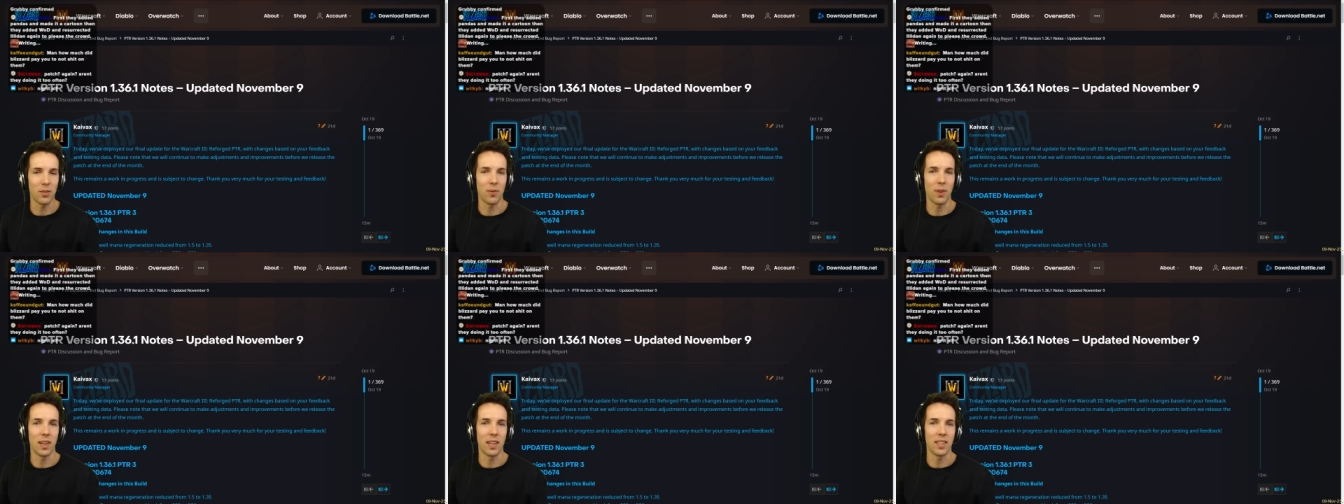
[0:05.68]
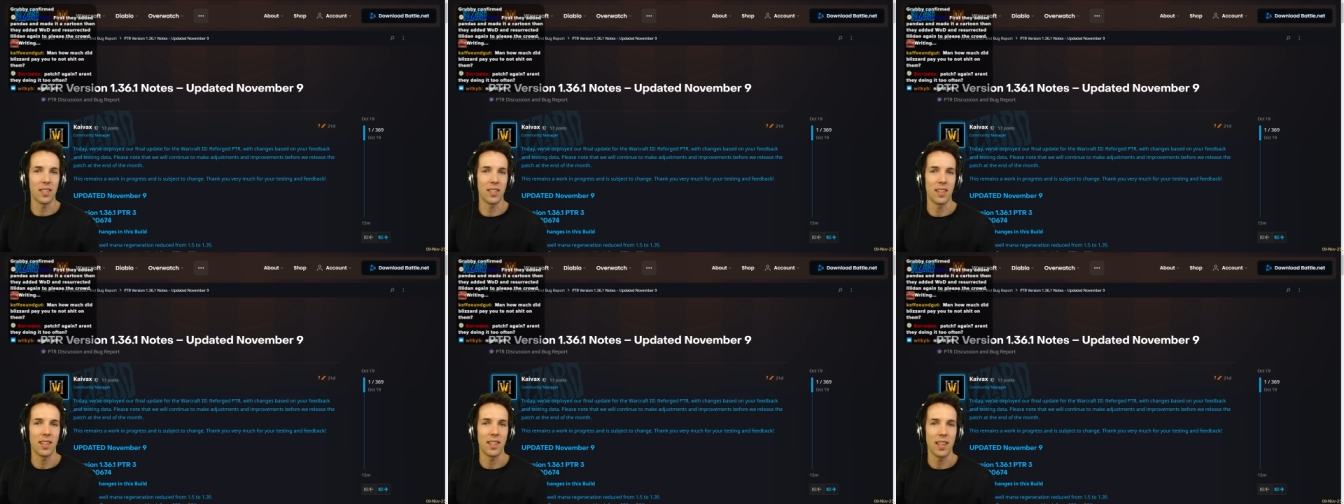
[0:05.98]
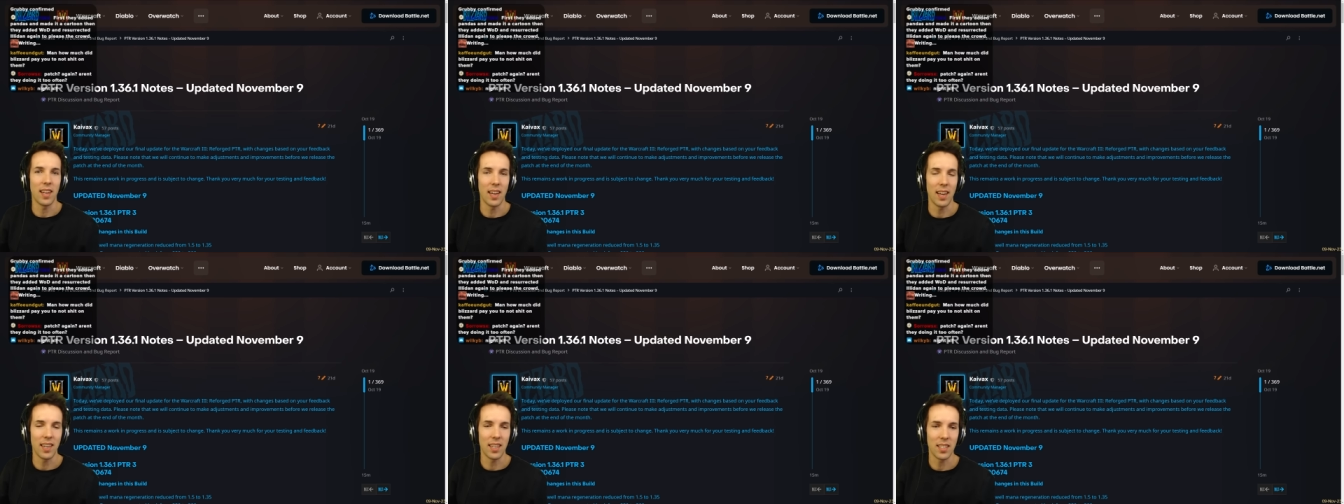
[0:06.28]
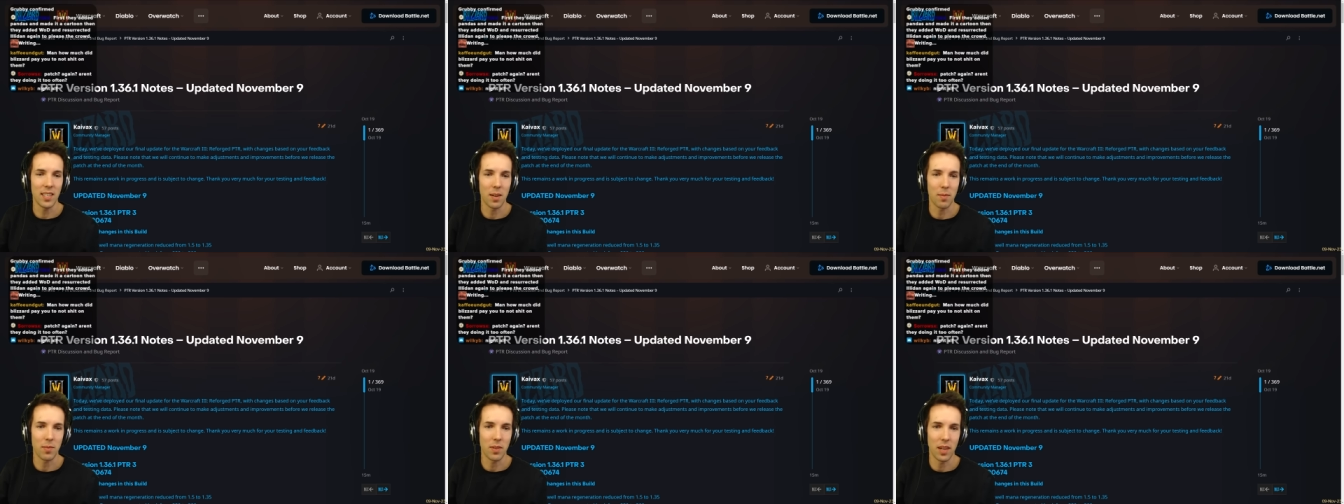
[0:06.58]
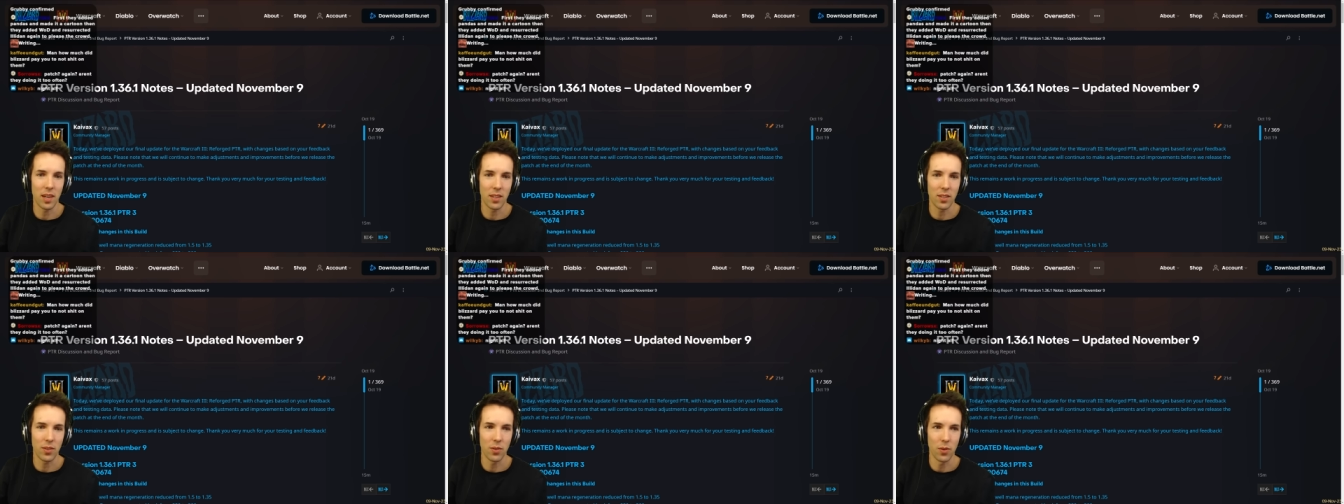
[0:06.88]
released the latest
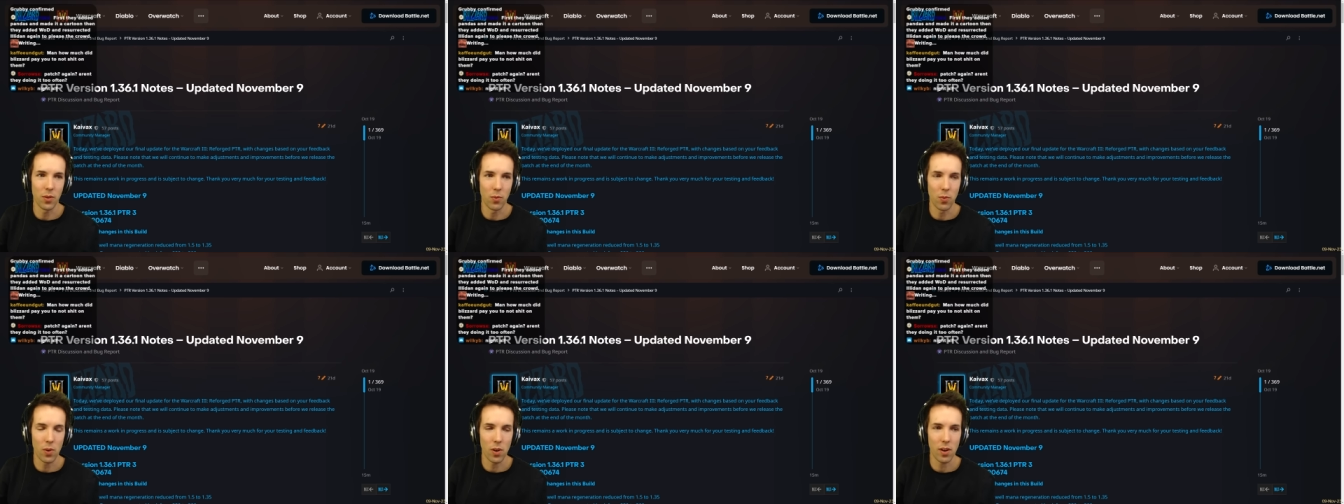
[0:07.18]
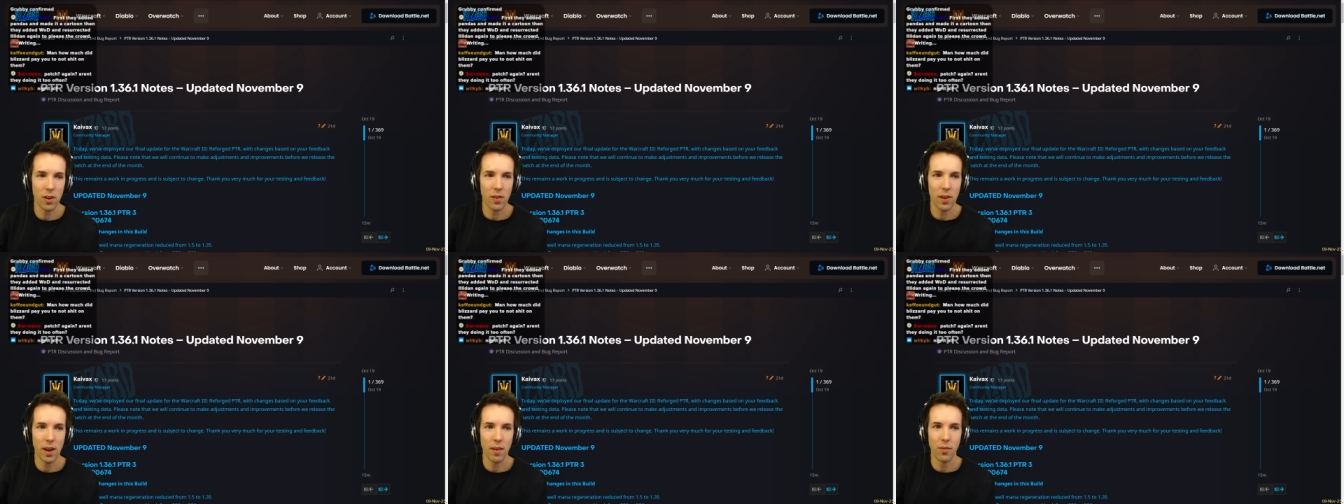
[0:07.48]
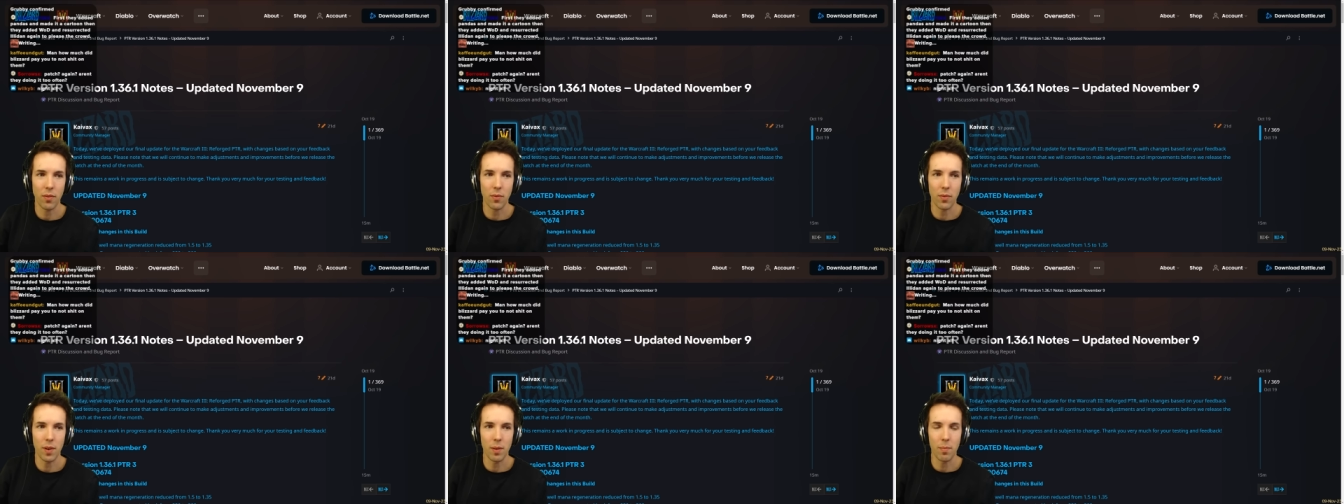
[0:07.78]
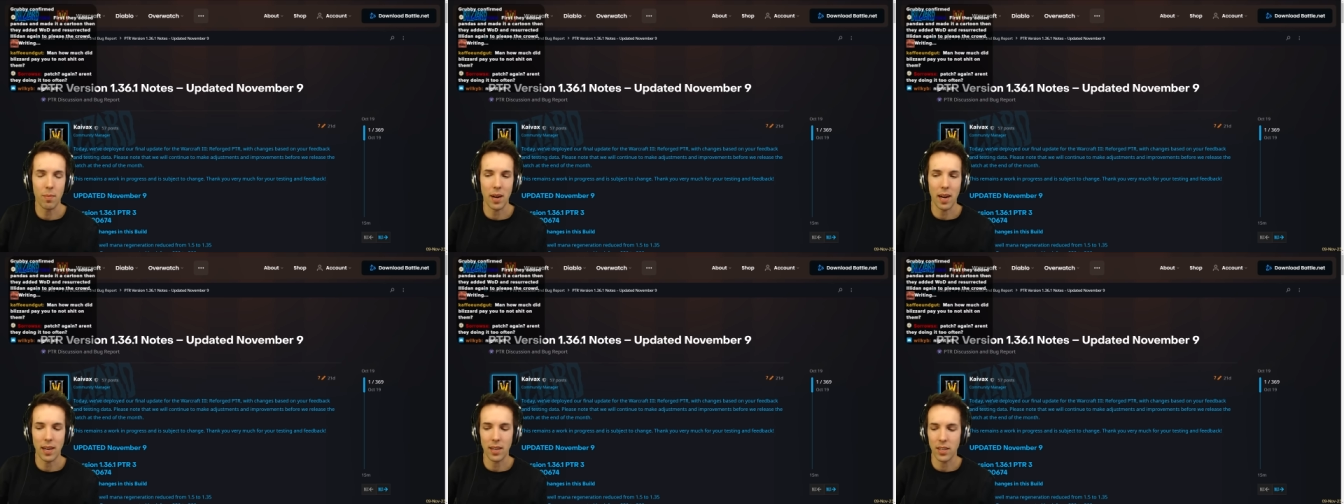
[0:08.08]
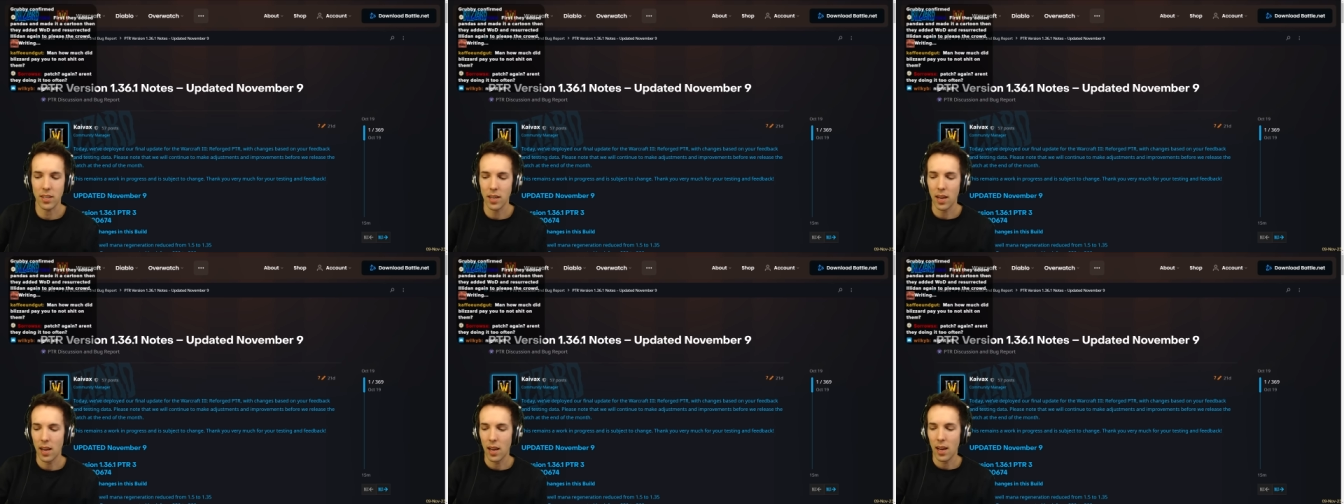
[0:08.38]
update to the Warcraft 3
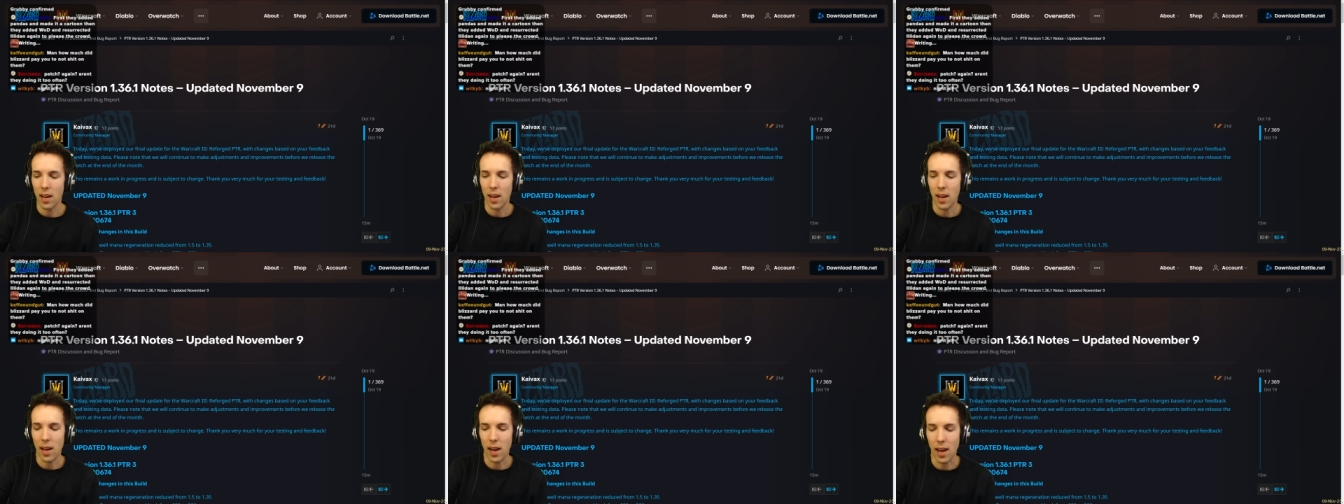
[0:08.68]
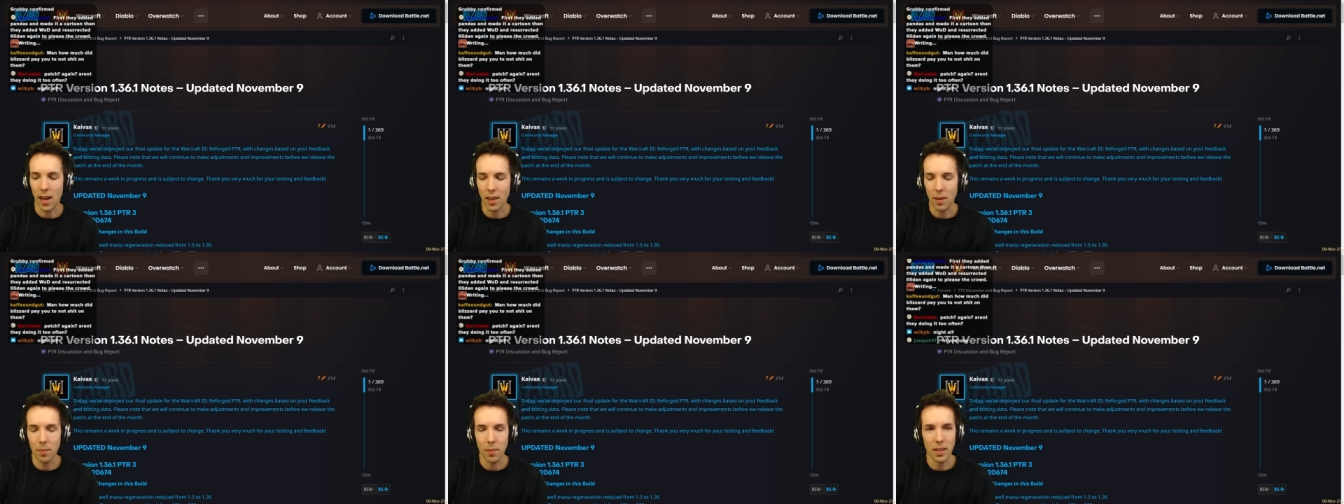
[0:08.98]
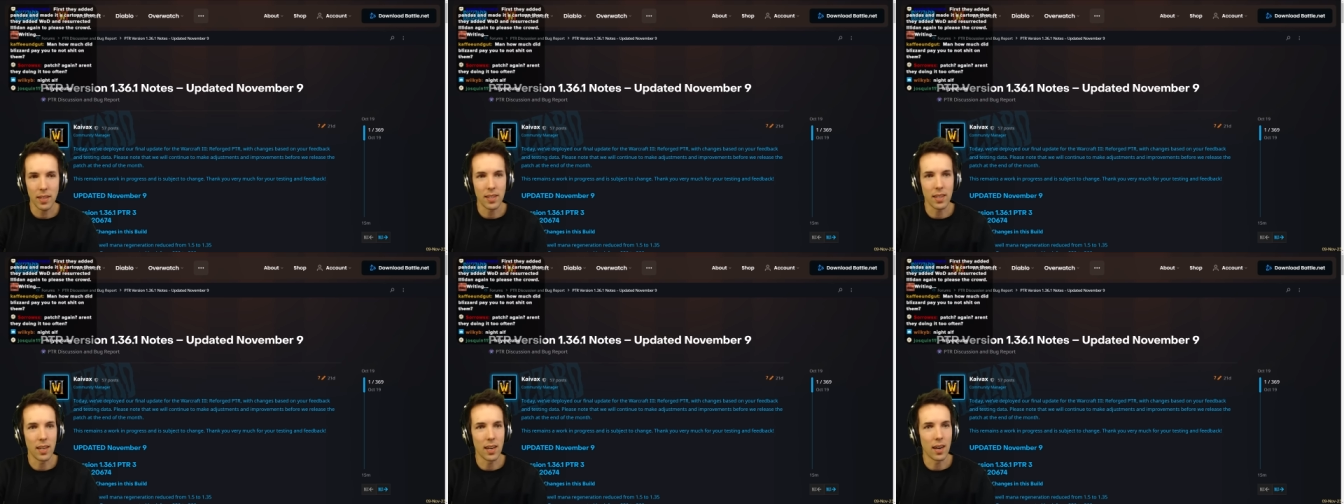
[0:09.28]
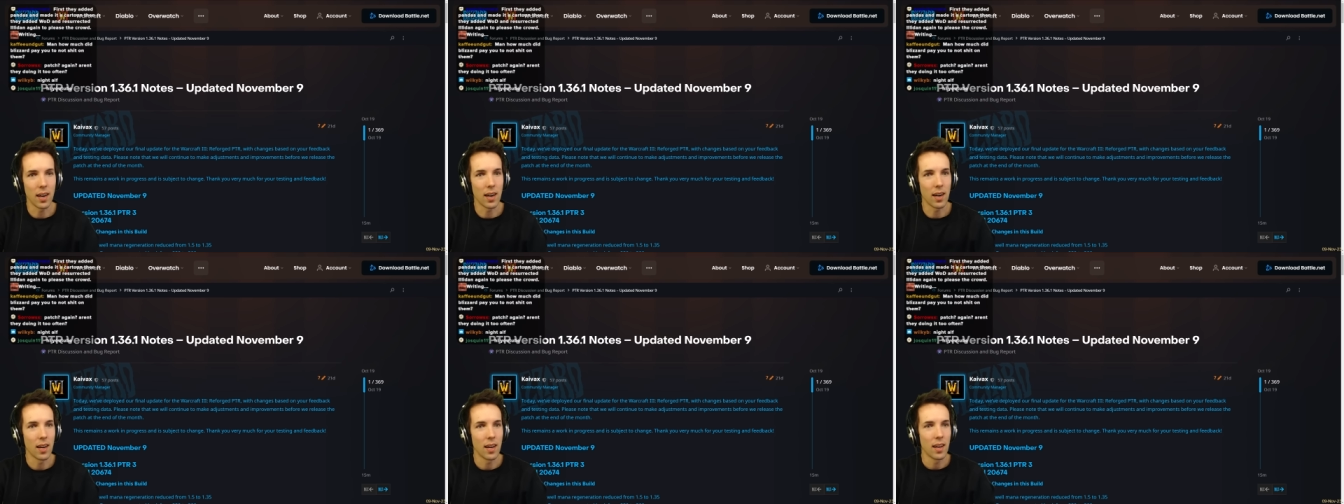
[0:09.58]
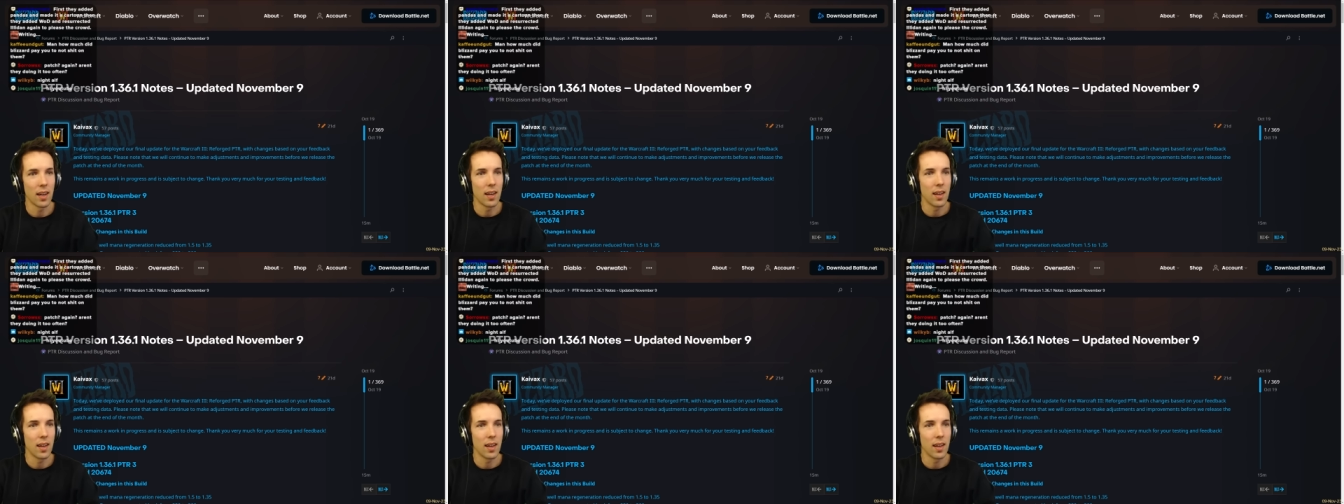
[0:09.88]
patch on the PTR